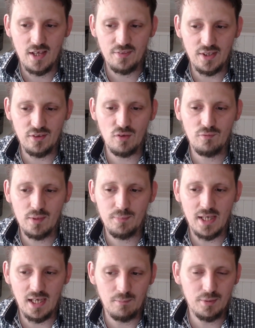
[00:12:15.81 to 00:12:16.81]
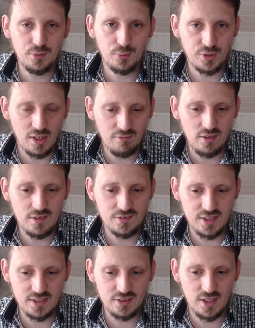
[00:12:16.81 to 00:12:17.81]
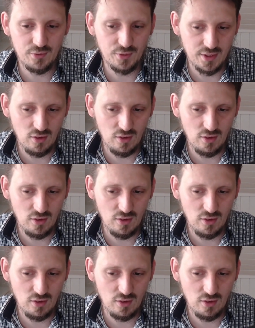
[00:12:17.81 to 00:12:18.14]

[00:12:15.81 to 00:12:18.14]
then you will be able to travel 600